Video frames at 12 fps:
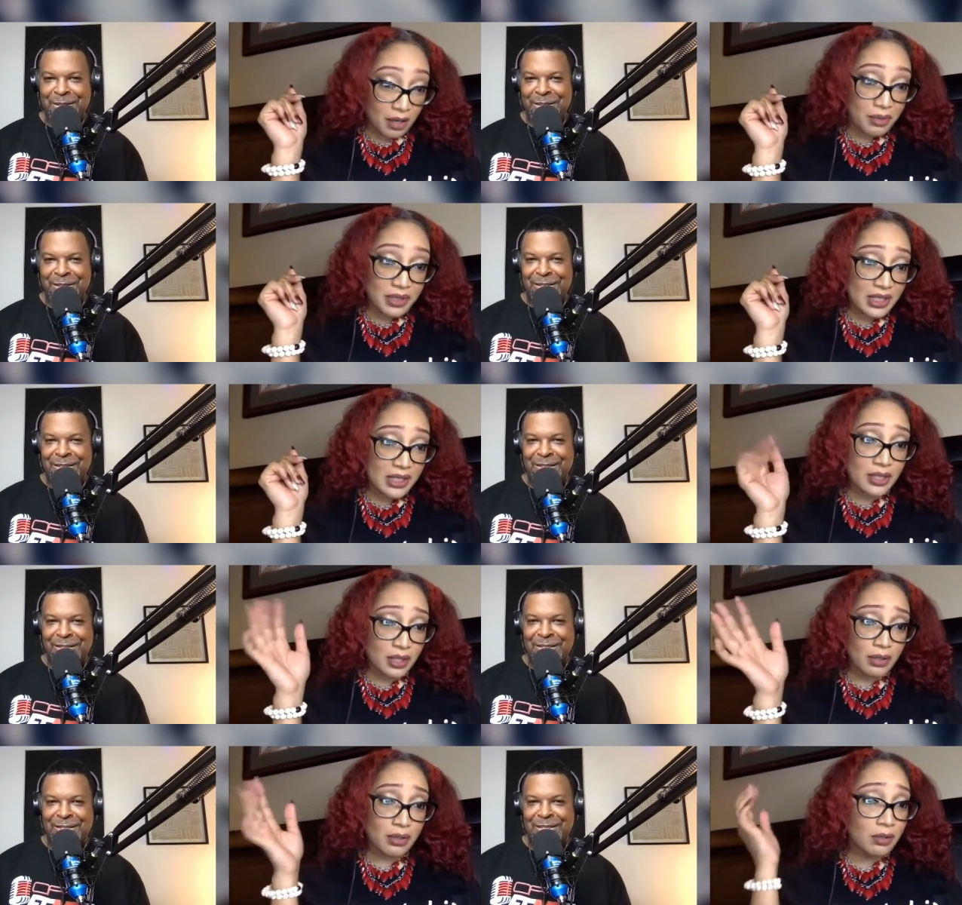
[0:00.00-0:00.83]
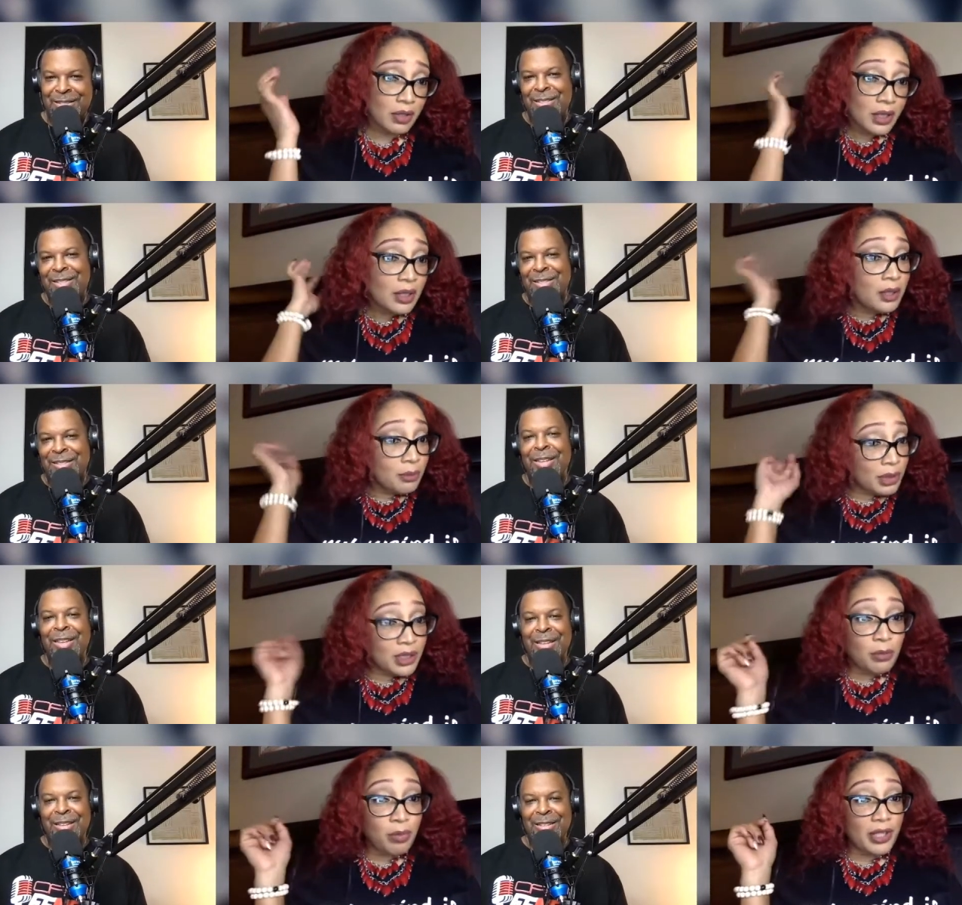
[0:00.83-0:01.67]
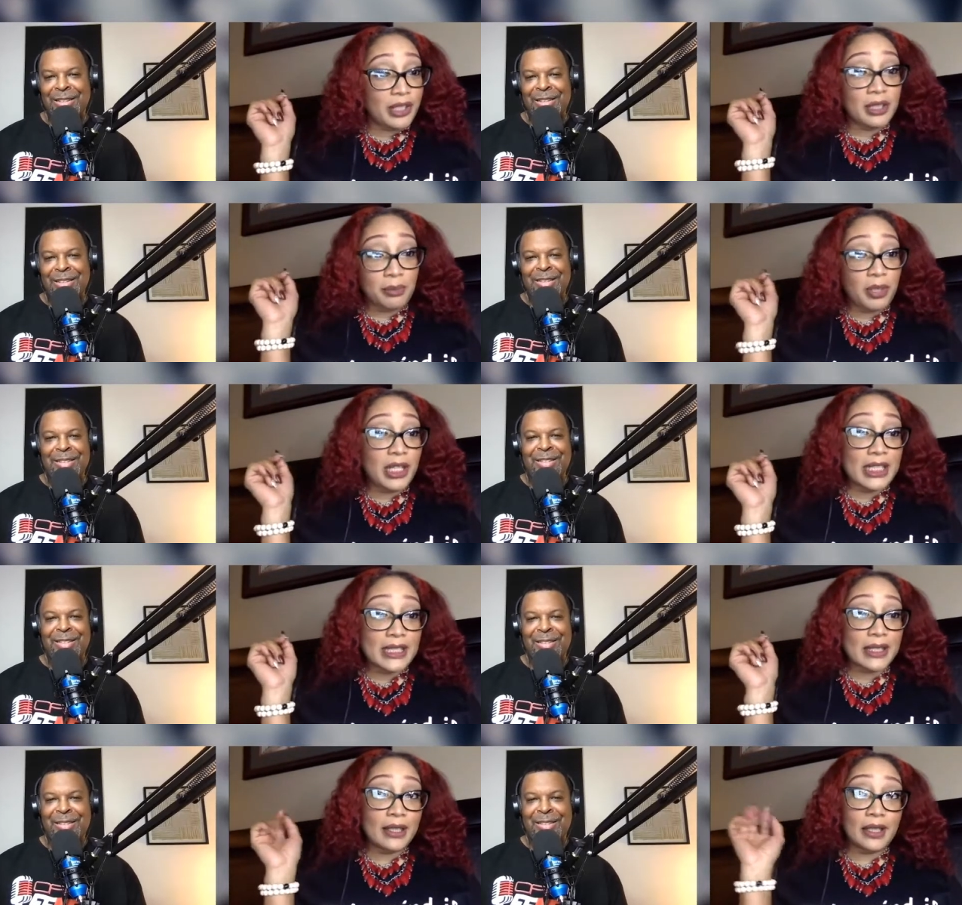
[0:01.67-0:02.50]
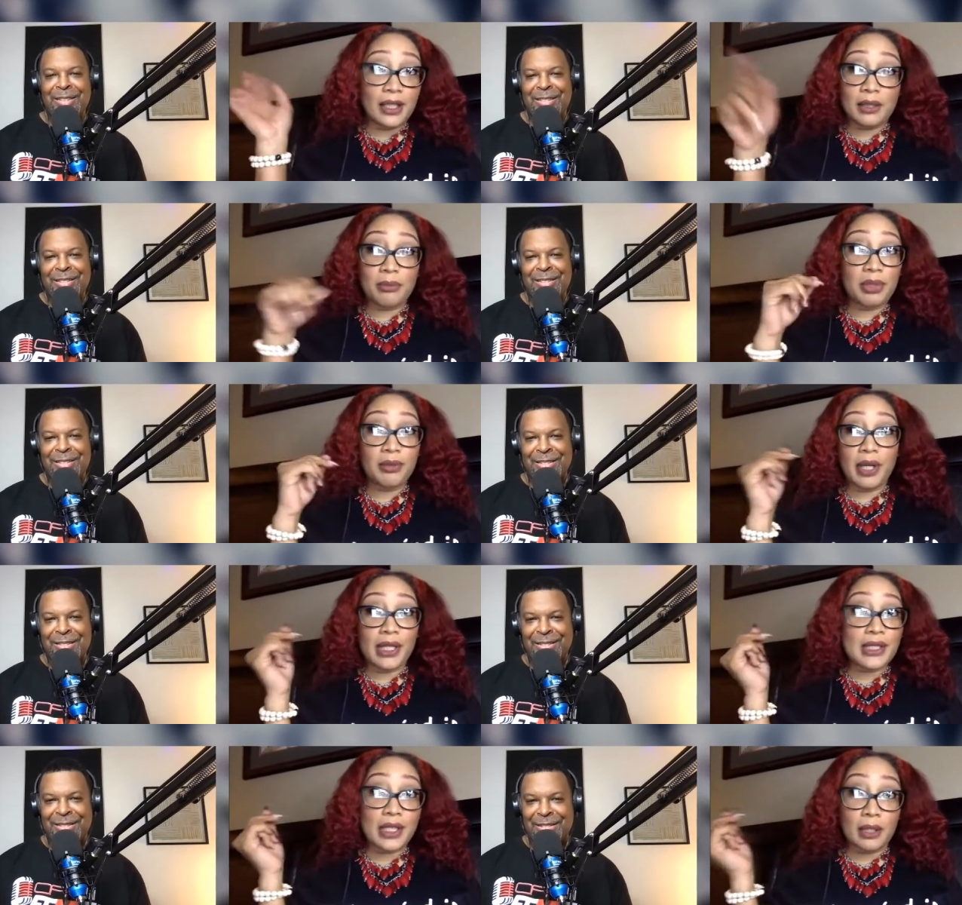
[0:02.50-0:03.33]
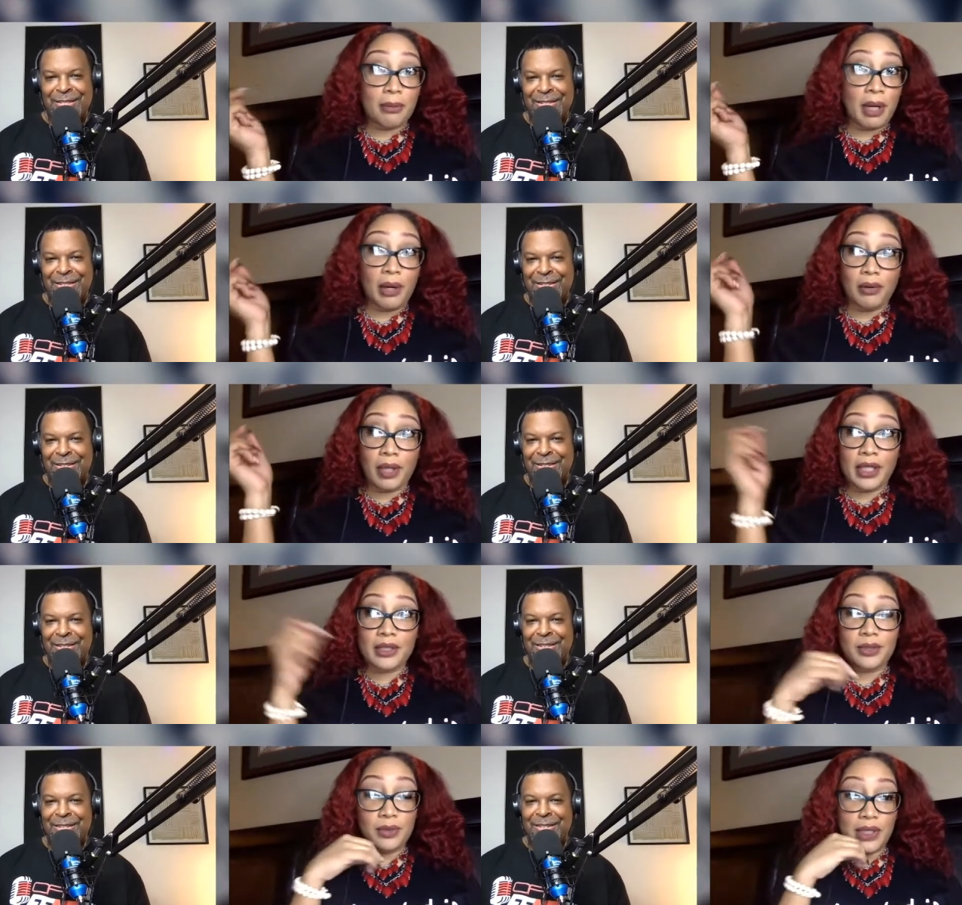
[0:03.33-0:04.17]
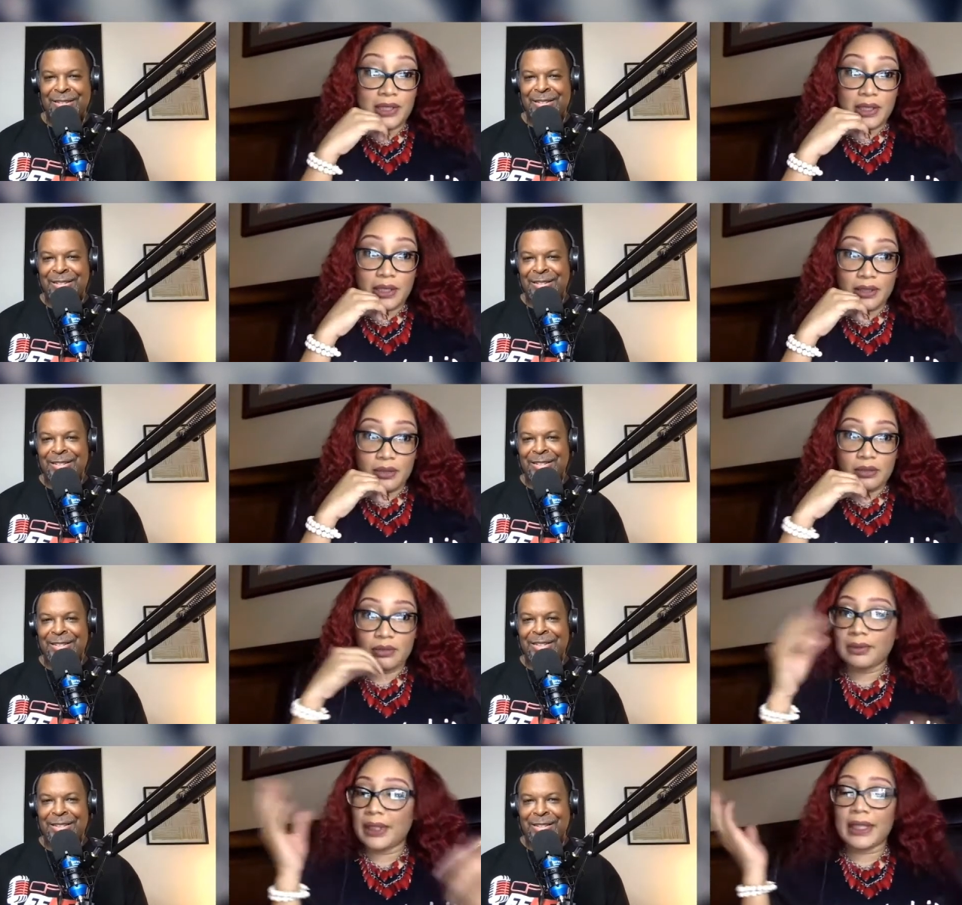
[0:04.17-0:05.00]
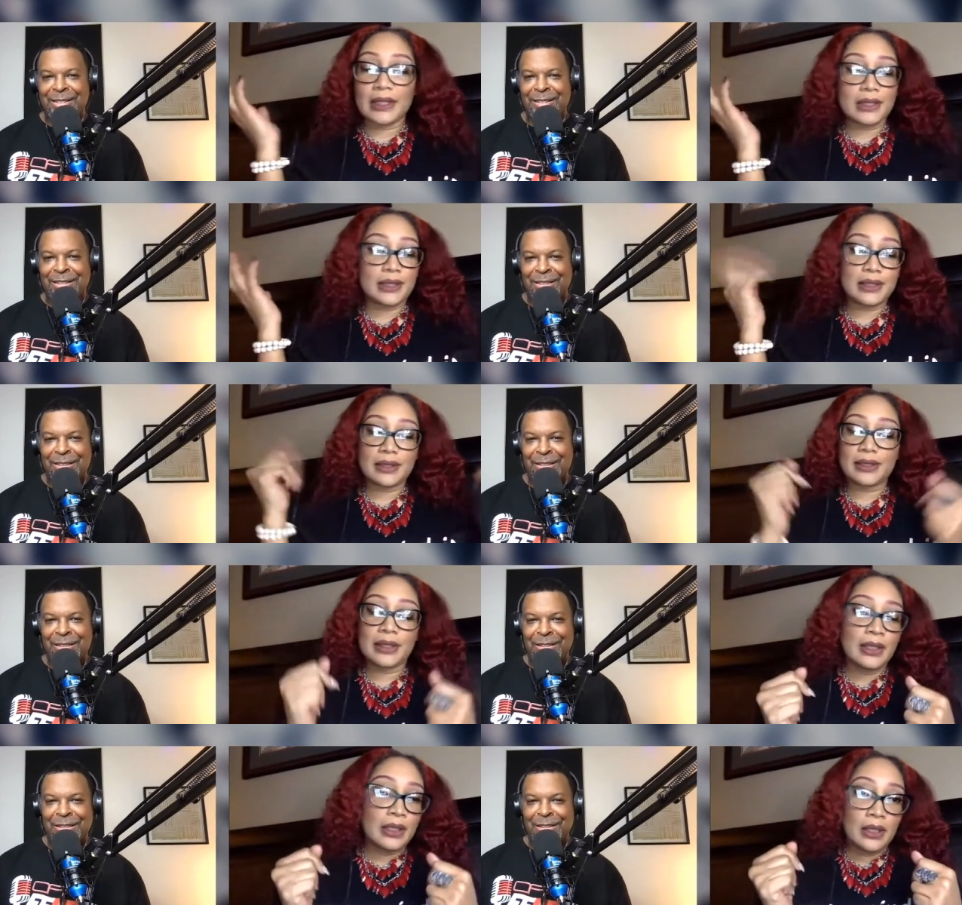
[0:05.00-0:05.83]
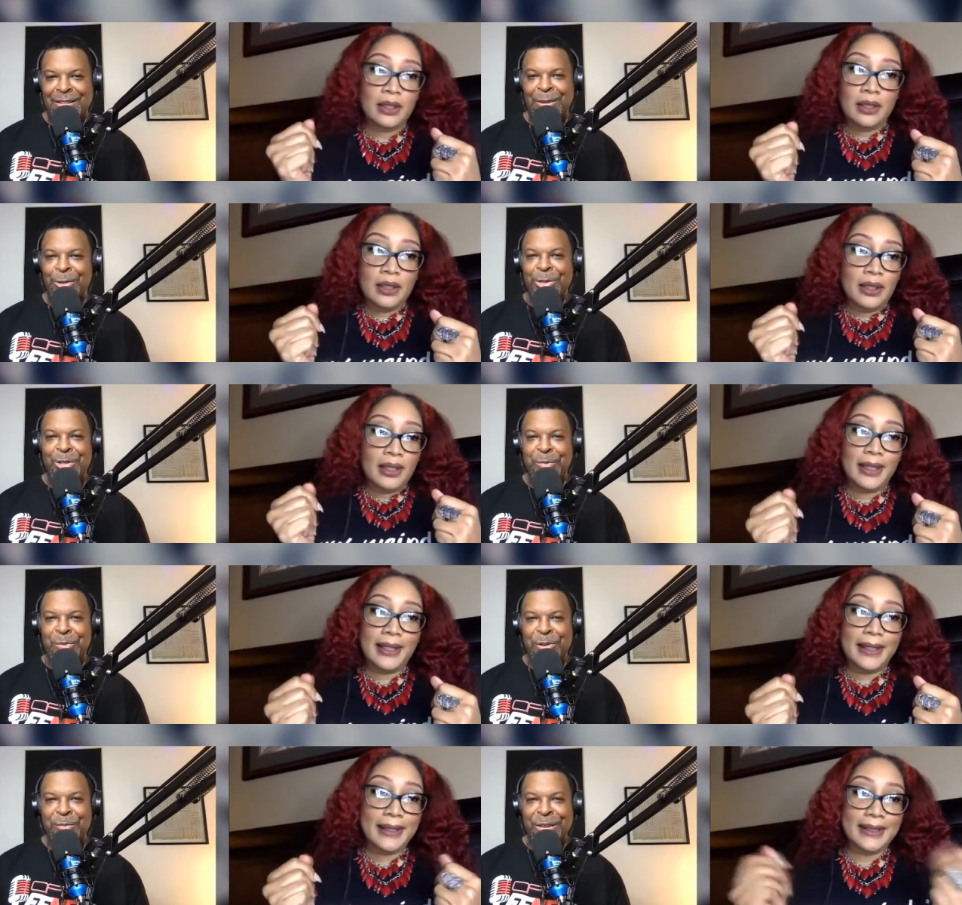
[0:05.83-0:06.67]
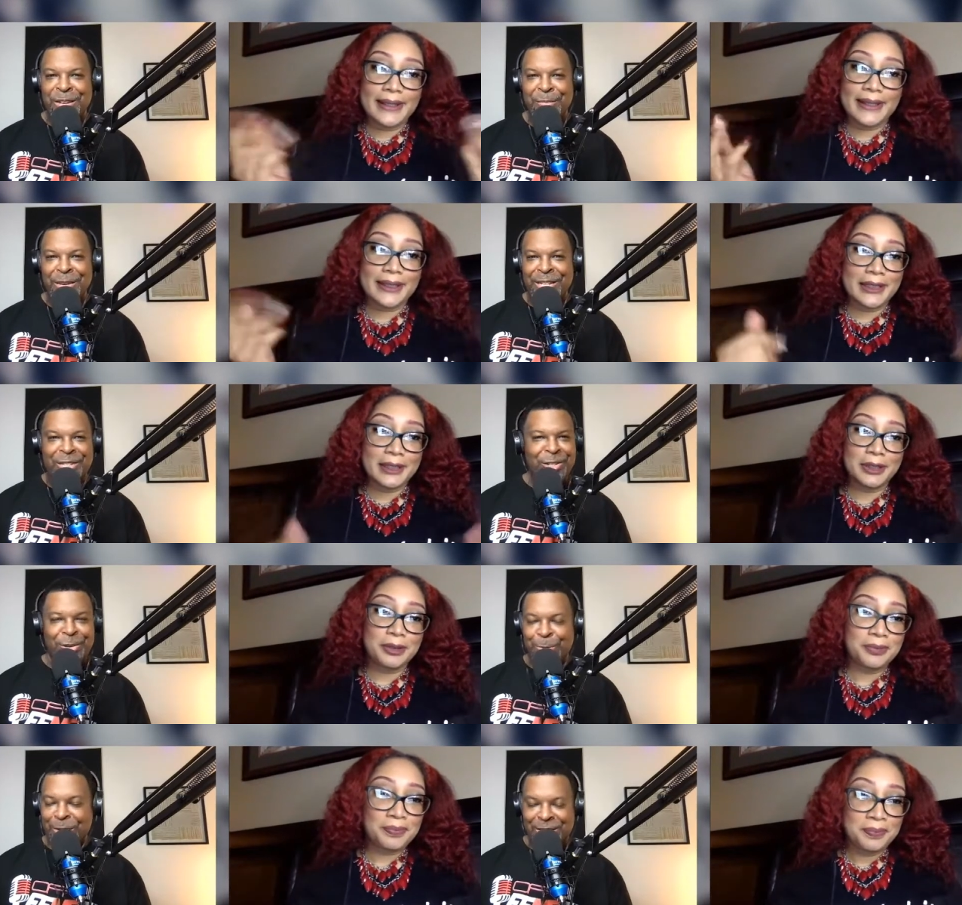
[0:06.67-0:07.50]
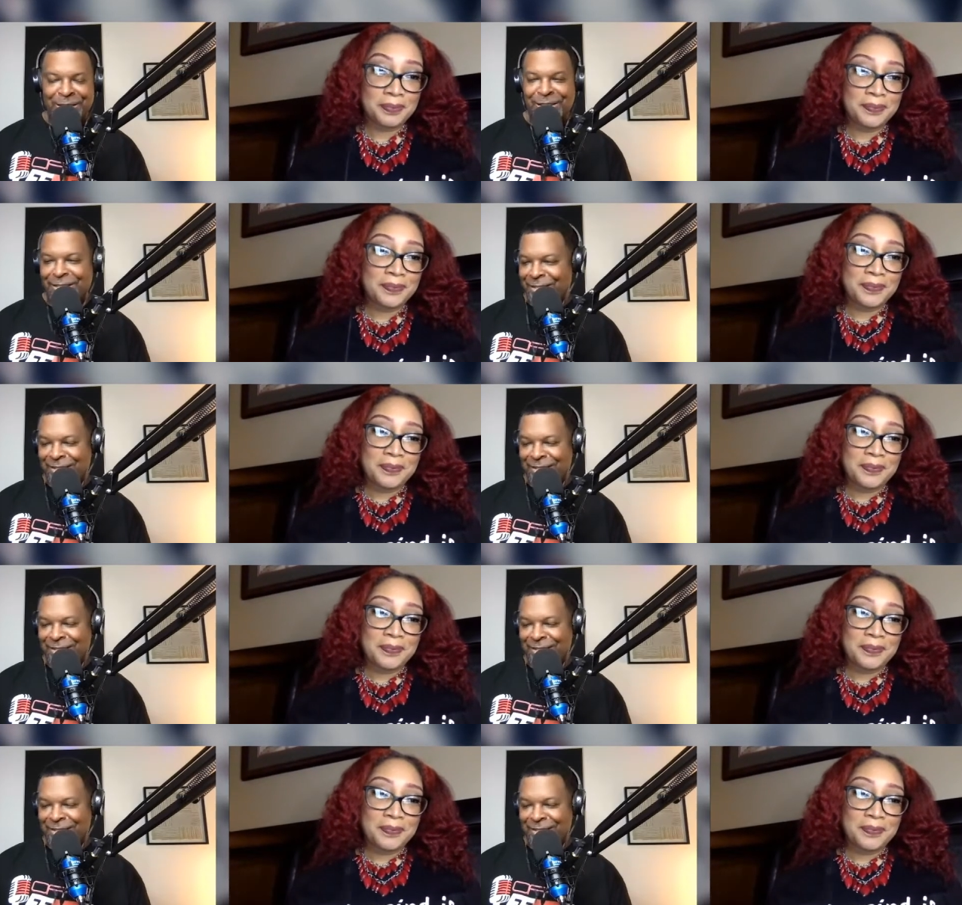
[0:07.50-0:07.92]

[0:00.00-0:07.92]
Speaker 1: hours or so, put uh, the, uh-huh. bra the, braids in, and be ready to take them out like two days later. Just...
Speaker 2: As long as you don't put them in mid show, we good.